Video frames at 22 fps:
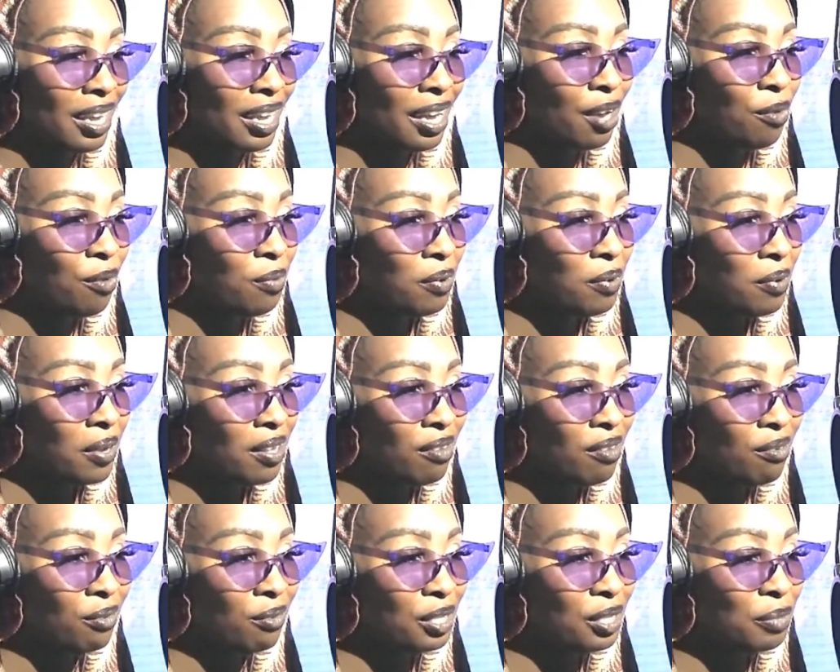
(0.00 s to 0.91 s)
And we're all
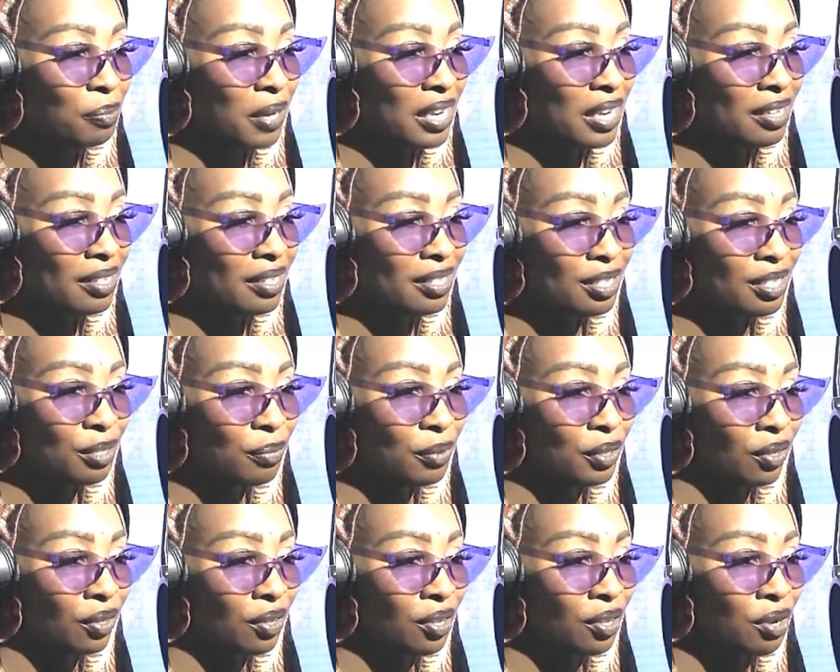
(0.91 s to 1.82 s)

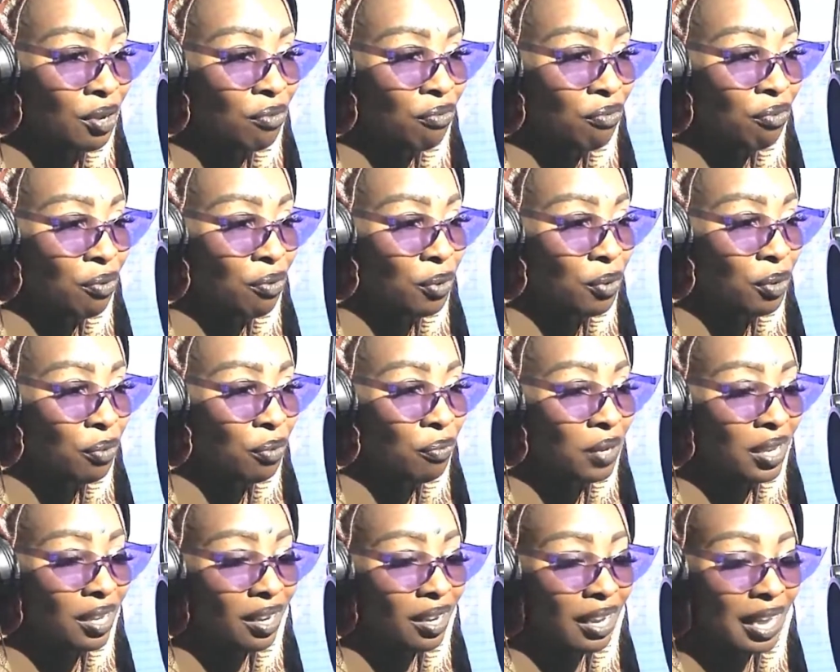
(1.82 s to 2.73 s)
responsible for what
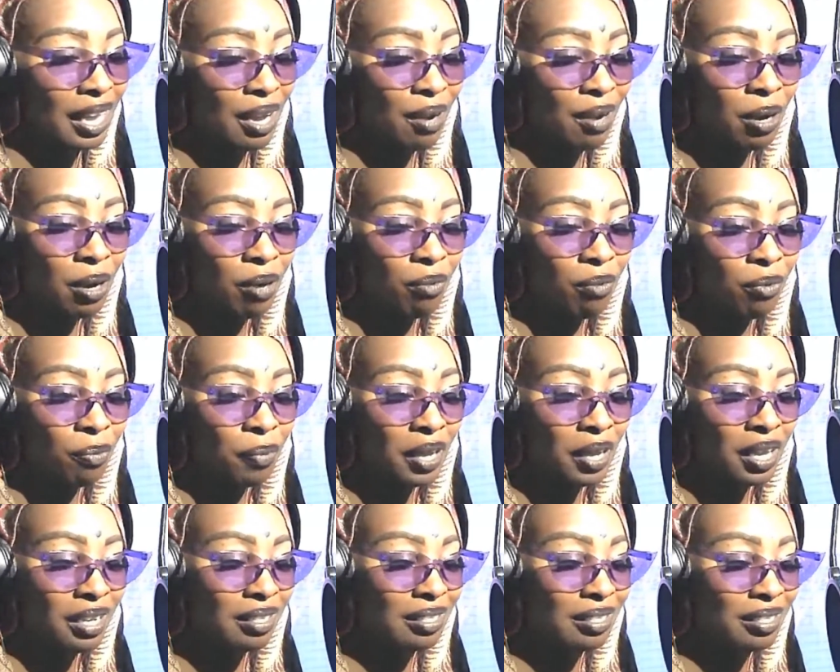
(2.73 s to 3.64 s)
we allow our
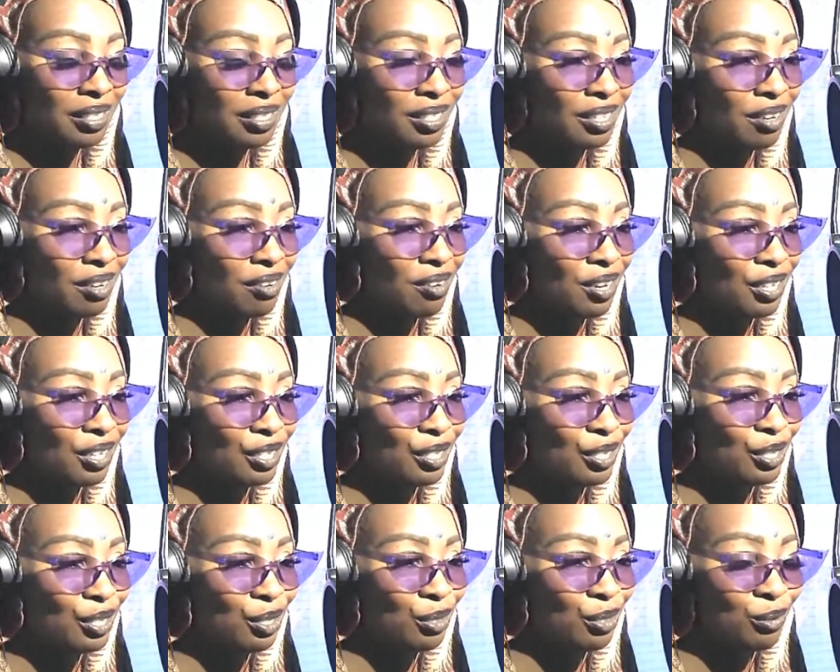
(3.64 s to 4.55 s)
pain to turn
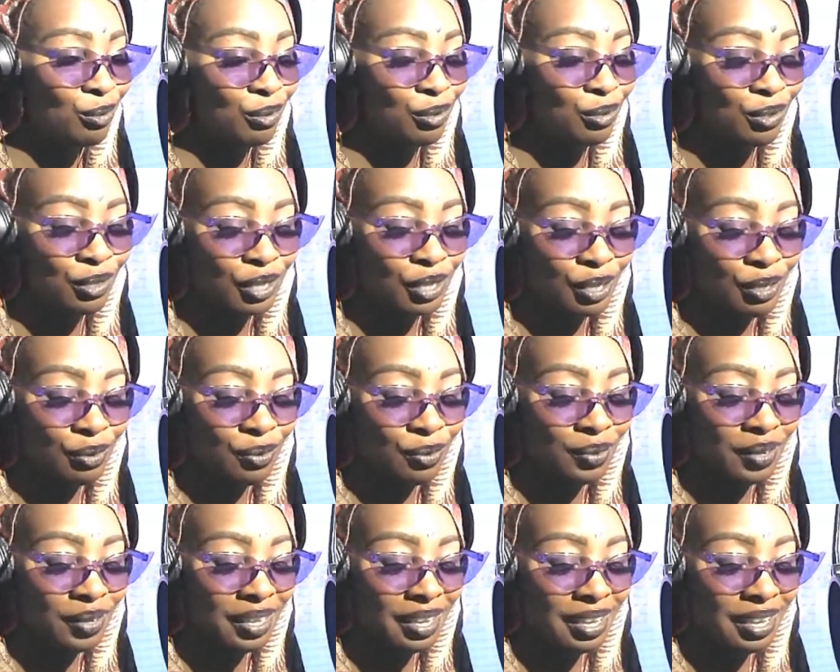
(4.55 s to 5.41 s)
us to. So,